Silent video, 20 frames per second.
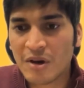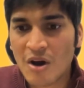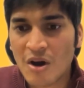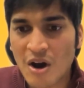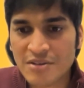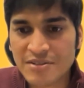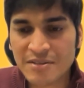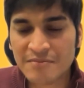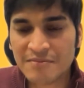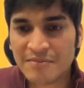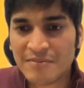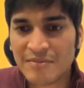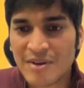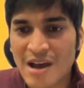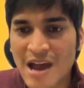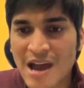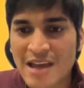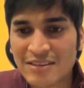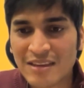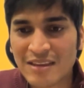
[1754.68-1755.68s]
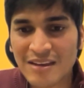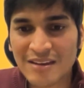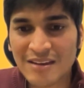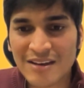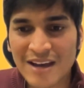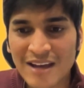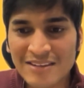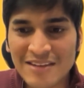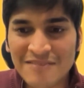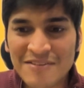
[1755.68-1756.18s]
Awesome. I
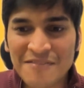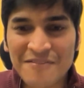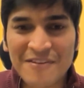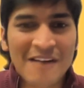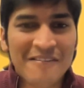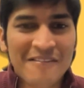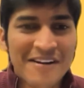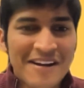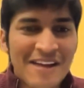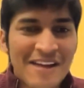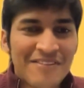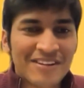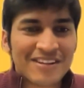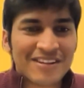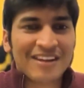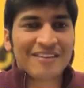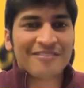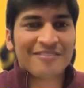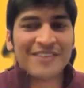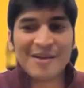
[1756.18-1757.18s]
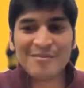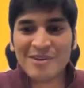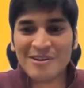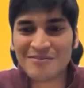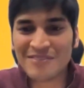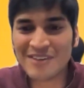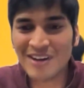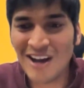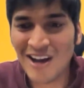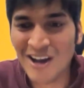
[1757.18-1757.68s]
think we have covered everything,
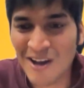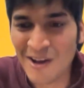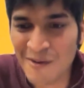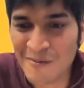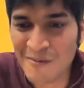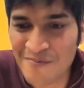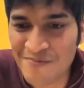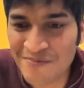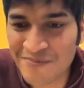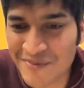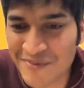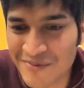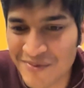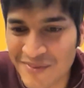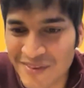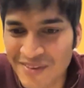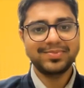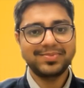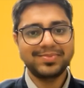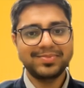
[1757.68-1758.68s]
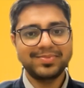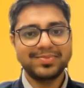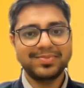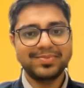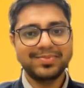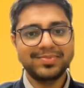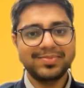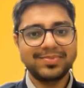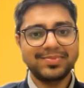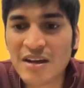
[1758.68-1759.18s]
Vaibhav. So
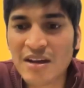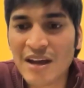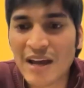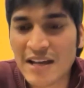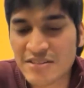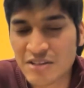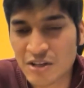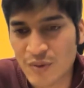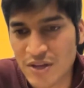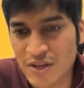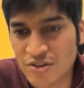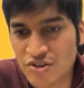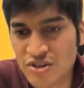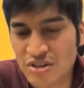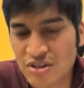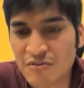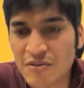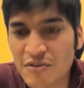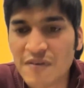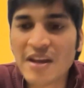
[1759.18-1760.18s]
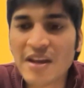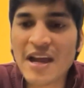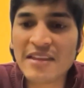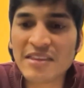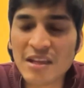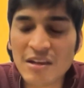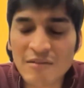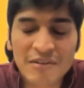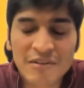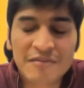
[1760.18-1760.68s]
Vivek has a question. Vivek, I
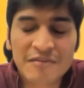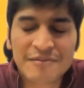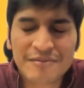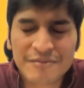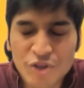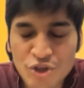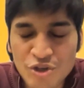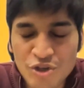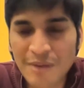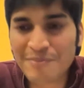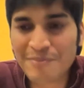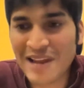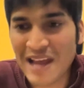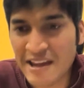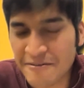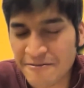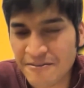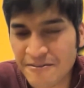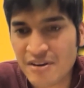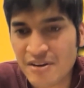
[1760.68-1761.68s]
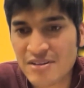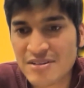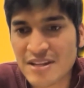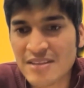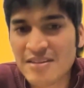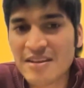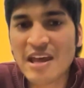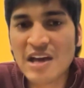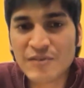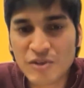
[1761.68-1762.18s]
think you should apply first
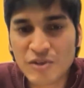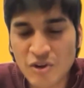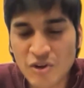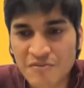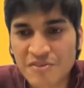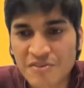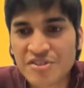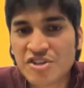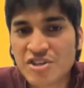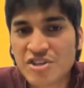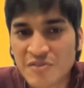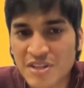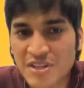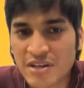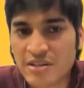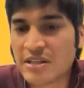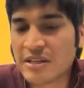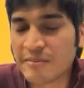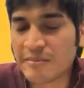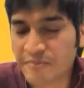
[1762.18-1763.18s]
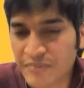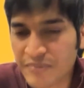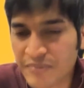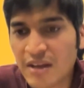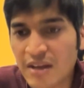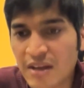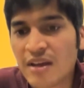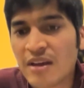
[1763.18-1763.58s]
and then have a conversation with our team,